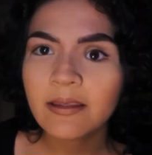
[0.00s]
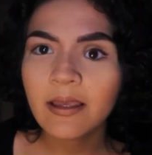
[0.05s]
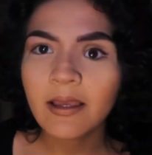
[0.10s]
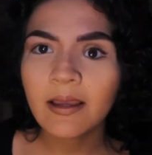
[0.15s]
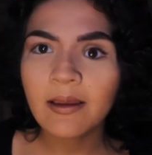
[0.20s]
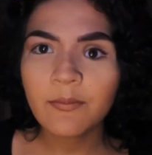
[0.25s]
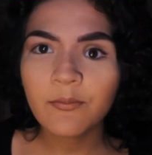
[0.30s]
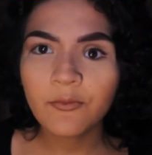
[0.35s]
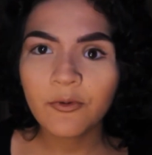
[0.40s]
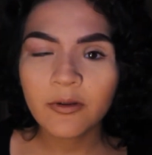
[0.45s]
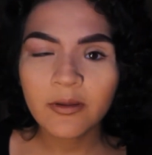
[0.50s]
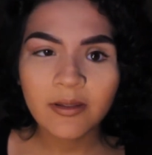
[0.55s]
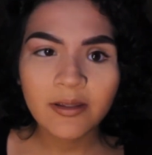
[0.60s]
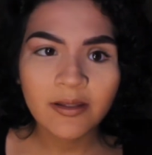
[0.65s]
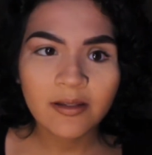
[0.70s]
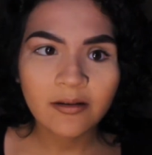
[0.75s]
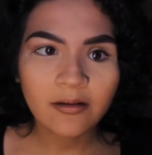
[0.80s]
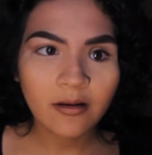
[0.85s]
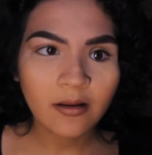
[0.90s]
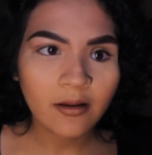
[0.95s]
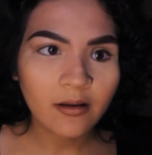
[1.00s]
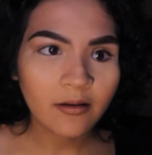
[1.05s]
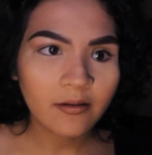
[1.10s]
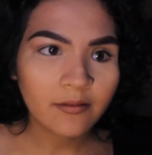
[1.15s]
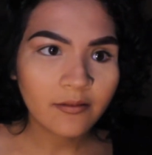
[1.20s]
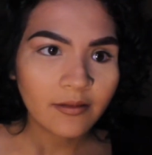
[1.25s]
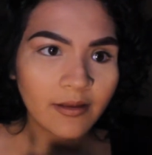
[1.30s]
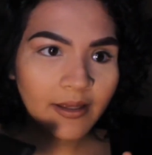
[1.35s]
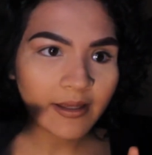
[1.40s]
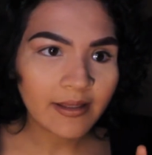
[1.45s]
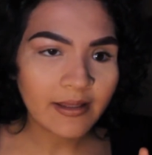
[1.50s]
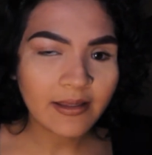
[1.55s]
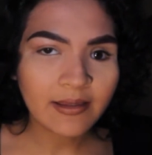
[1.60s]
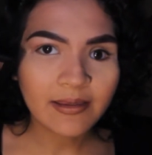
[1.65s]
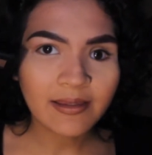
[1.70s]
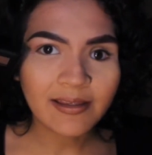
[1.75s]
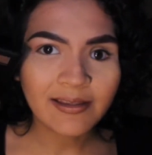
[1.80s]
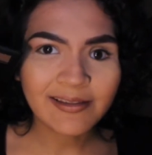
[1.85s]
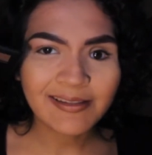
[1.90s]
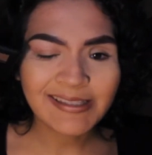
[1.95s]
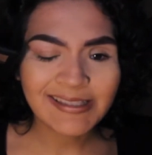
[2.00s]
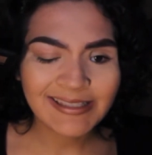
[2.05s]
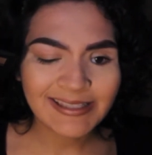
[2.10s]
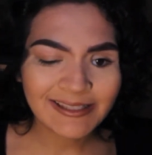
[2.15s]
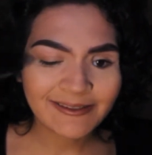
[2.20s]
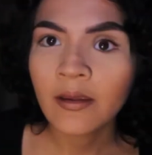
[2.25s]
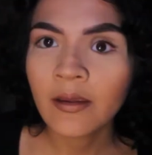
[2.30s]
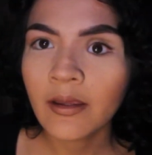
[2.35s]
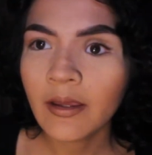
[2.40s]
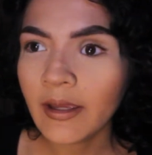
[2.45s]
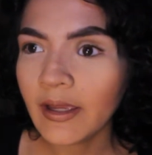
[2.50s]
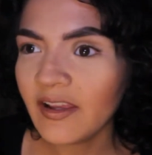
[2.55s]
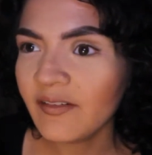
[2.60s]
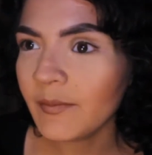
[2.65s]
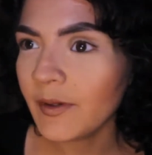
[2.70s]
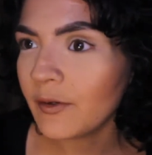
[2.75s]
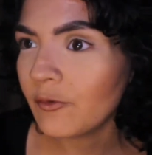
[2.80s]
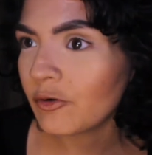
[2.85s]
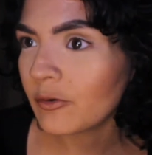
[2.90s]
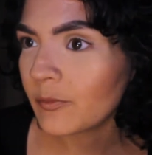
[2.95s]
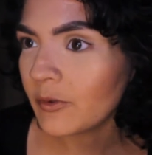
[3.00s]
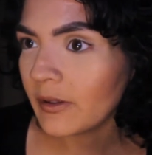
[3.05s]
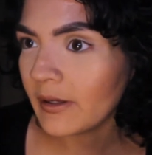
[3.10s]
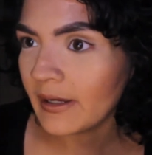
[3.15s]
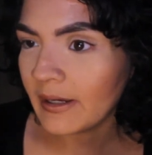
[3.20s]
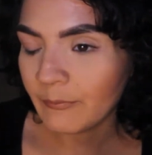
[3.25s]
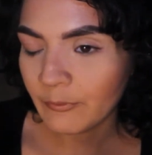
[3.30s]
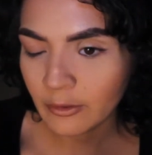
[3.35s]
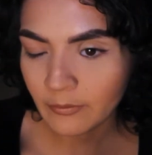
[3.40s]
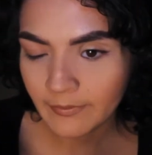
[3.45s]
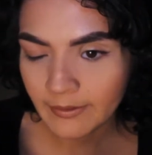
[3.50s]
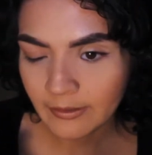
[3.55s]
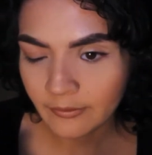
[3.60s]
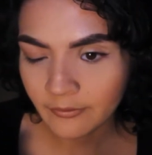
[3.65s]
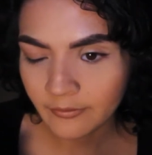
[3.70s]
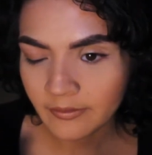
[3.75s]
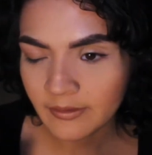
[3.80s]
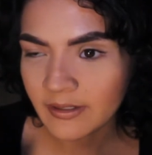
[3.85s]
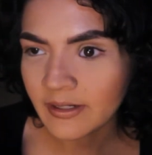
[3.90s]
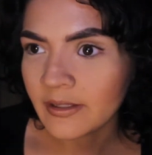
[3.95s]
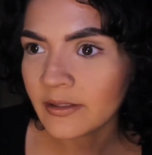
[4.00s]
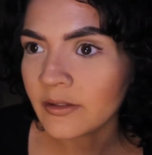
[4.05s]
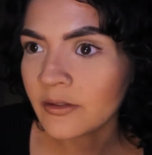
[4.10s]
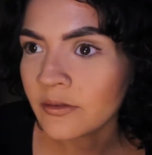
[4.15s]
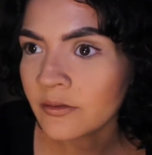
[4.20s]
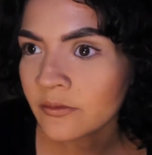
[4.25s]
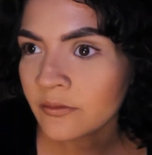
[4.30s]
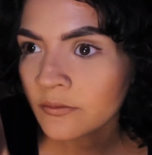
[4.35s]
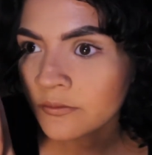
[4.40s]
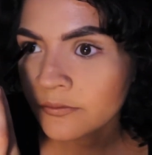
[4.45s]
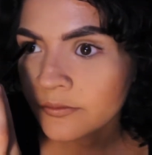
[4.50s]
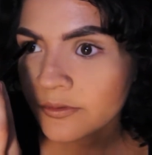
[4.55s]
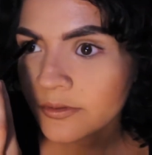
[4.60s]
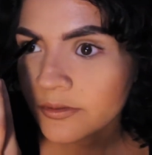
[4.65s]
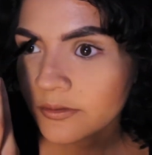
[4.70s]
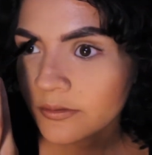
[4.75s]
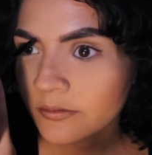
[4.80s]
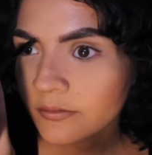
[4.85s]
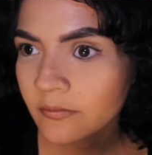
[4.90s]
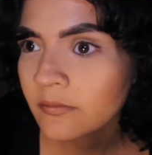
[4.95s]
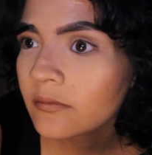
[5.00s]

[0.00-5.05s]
Yeah, I'm really not liking this. I have my normal eyebrow powder that I use.